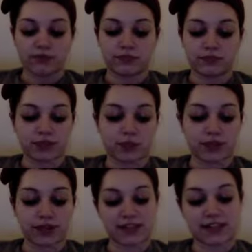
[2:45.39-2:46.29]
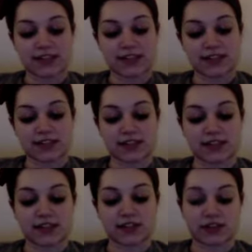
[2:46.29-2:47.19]
between 6 and
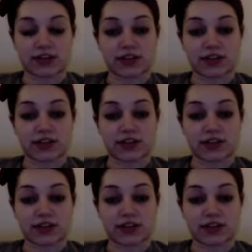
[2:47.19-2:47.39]
6:30.